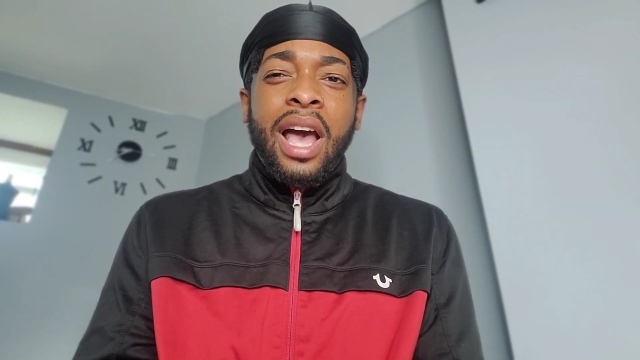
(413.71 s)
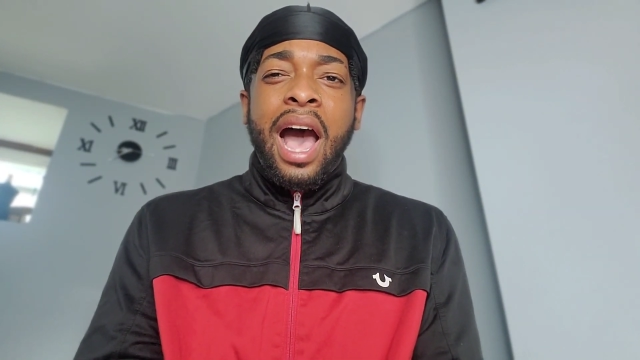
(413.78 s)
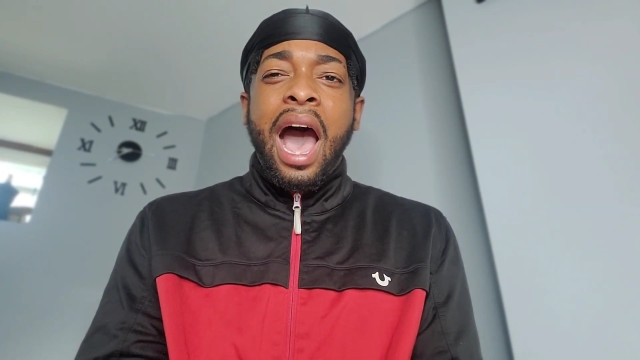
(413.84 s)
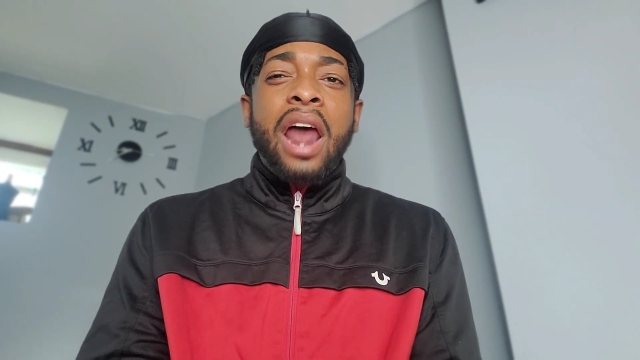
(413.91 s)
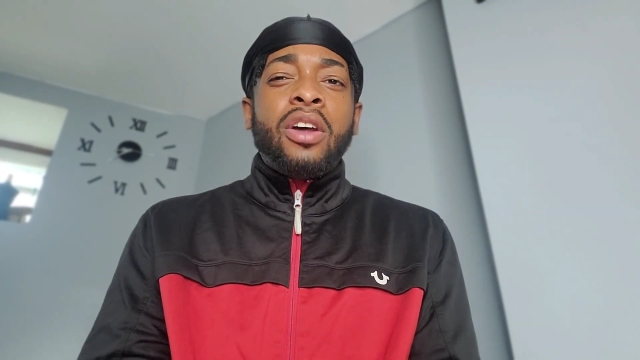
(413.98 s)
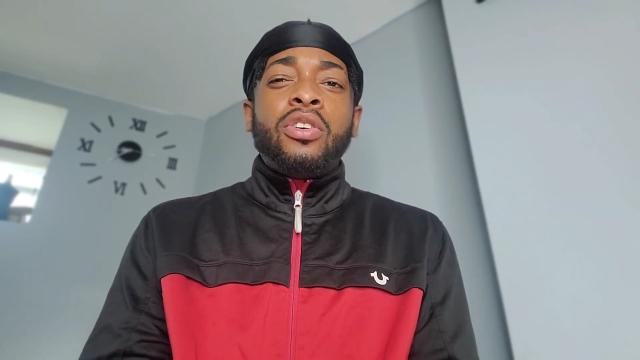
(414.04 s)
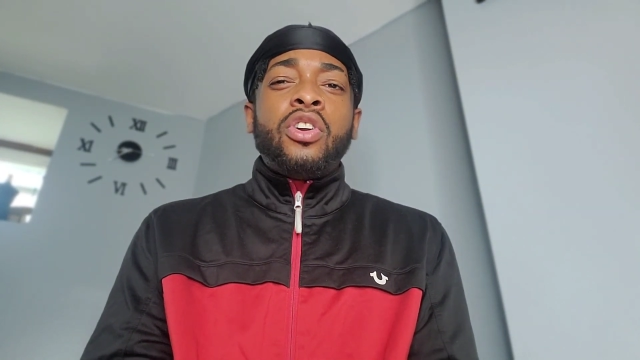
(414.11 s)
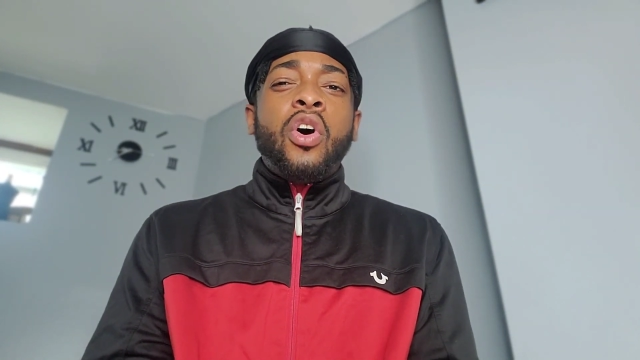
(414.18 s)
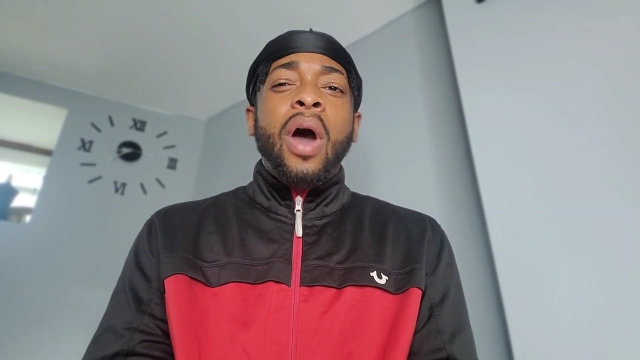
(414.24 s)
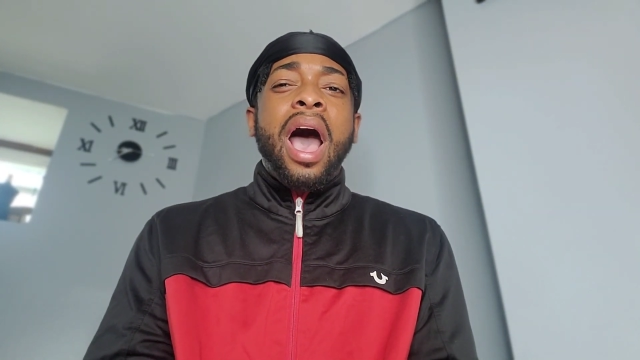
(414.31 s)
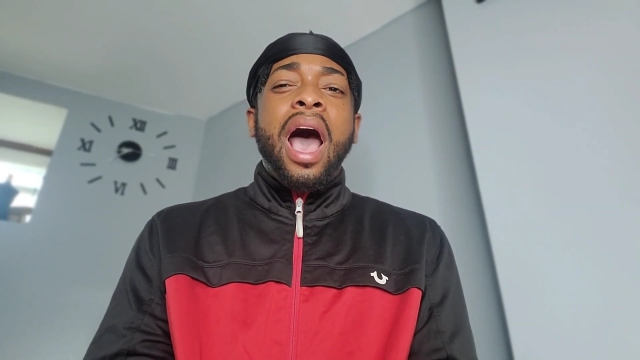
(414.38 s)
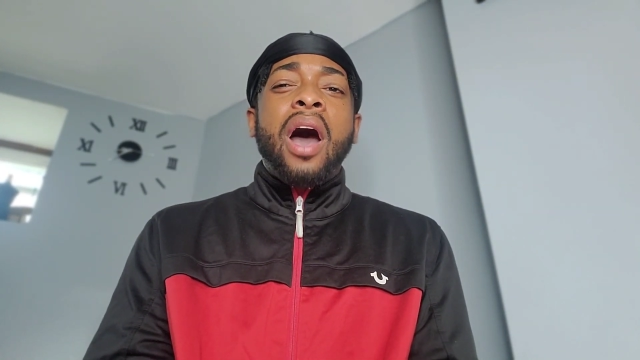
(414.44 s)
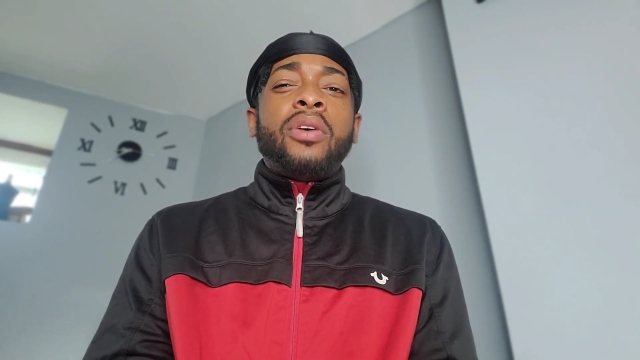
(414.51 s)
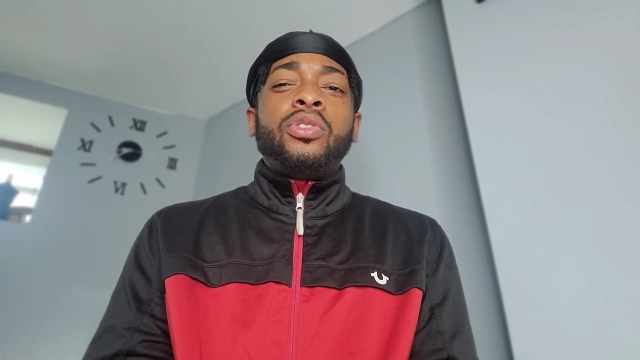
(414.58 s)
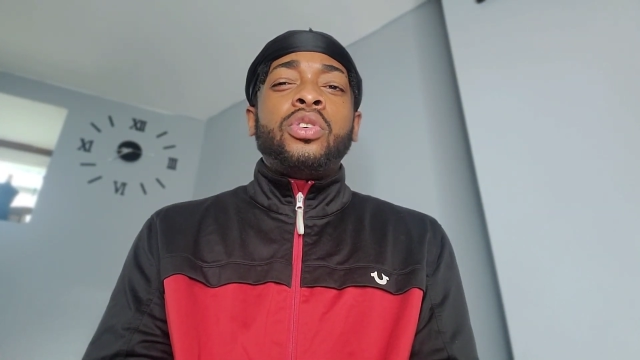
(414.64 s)
I don't know
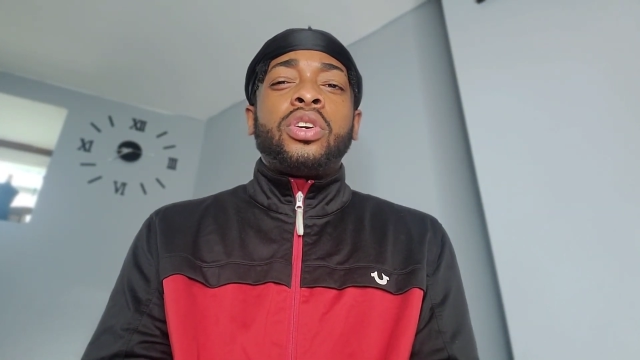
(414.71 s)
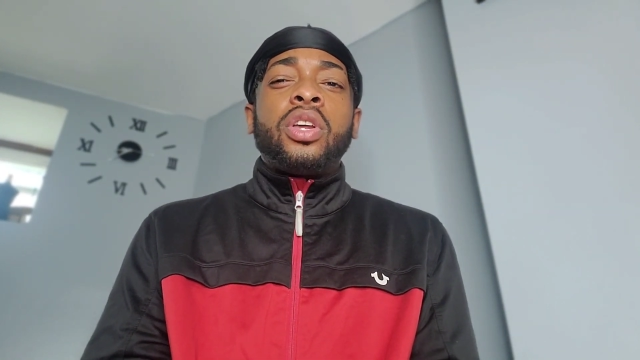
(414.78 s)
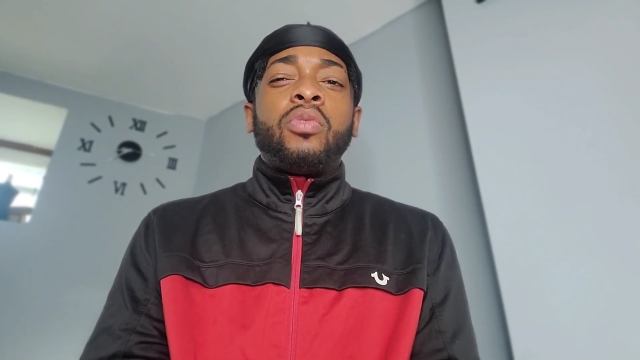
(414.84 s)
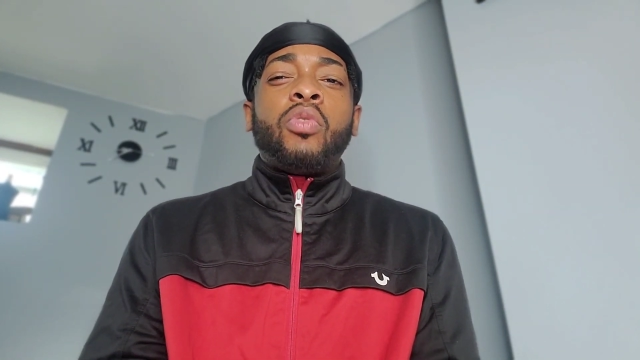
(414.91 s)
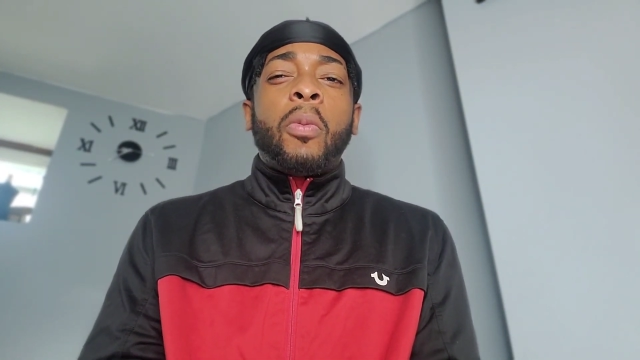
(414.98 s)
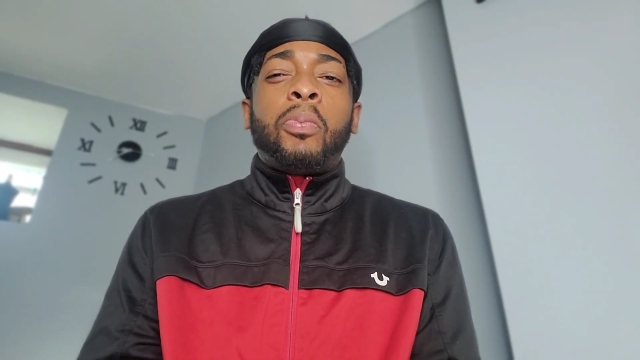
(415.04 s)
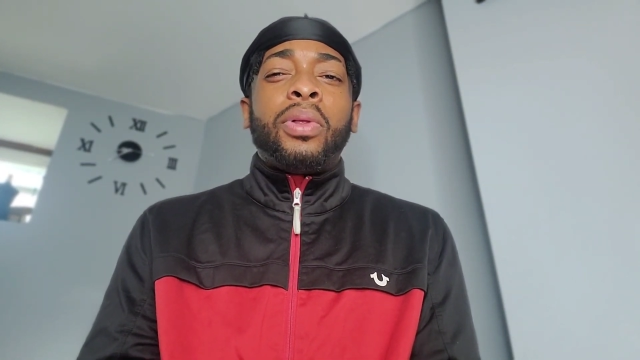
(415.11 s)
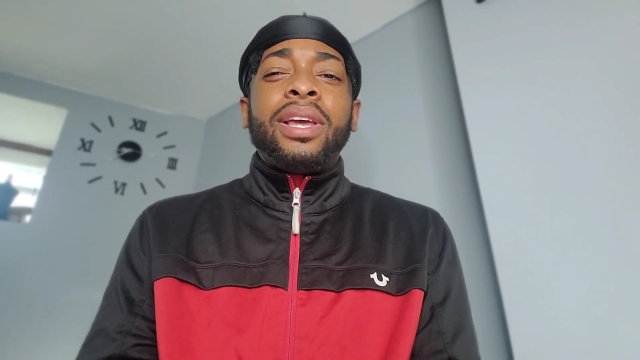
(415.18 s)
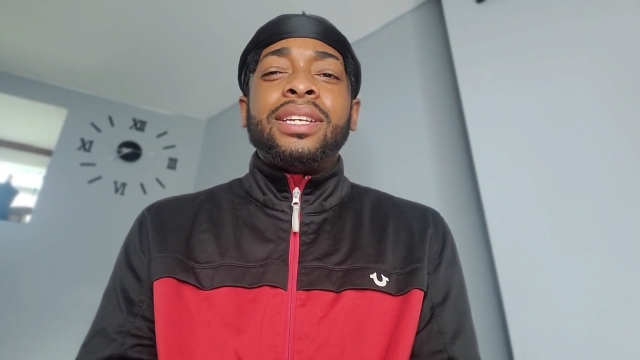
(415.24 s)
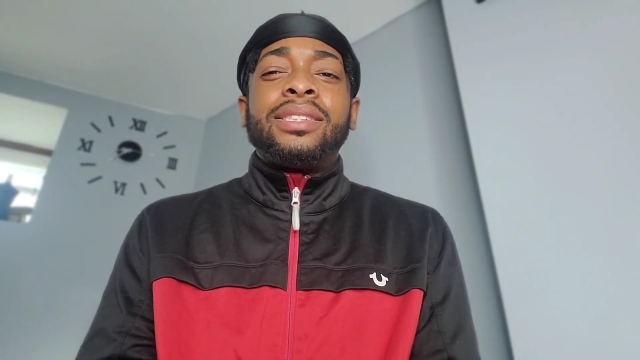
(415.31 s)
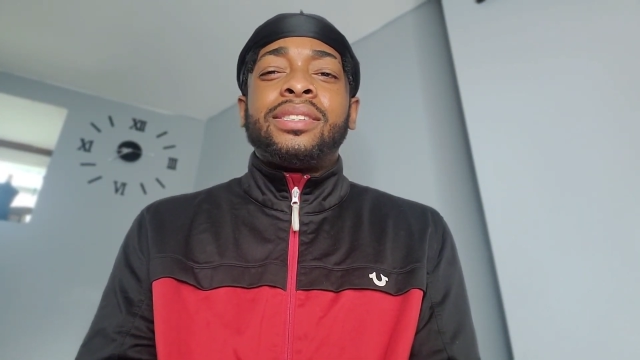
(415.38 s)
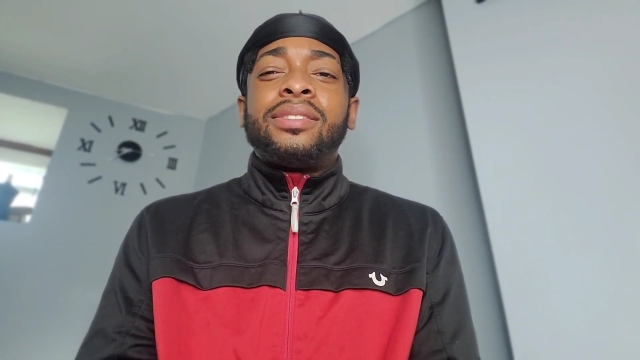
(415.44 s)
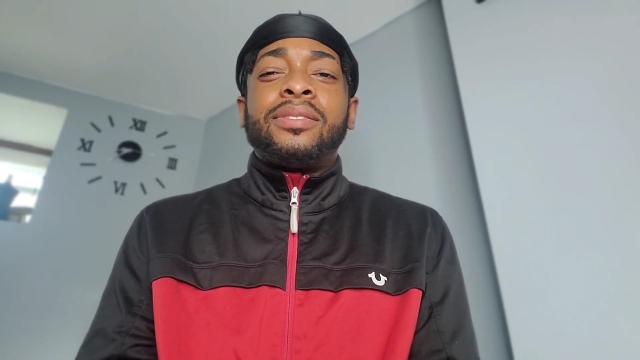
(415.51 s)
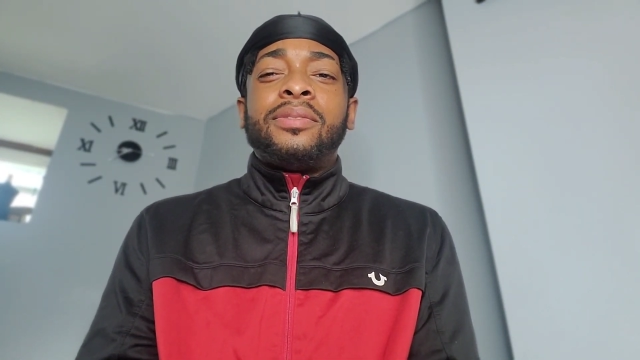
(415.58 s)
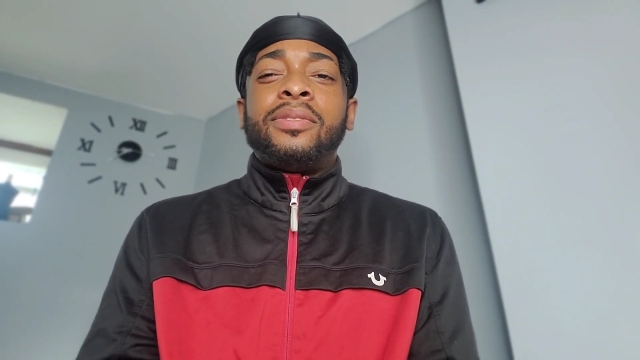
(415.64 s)
how you can
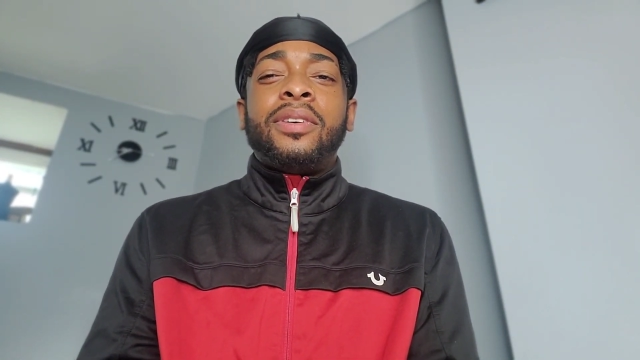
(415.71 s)
replace